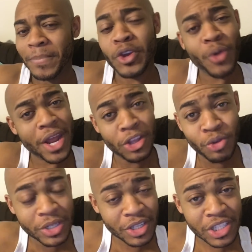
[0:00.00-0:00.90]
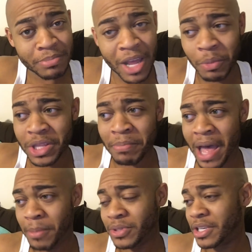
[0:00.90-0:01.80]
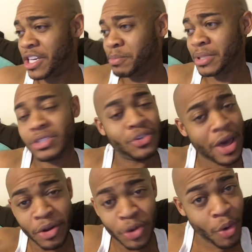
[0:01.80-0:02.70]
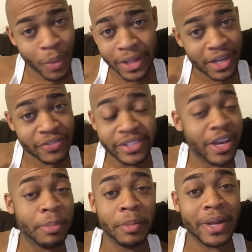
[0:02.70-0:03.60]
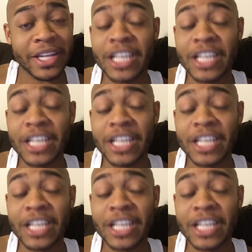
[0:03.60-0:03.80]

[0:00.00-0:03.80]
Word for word: Granted, you can tell somebody what the Bible says, but you know, I don't know it well enough to tell people that.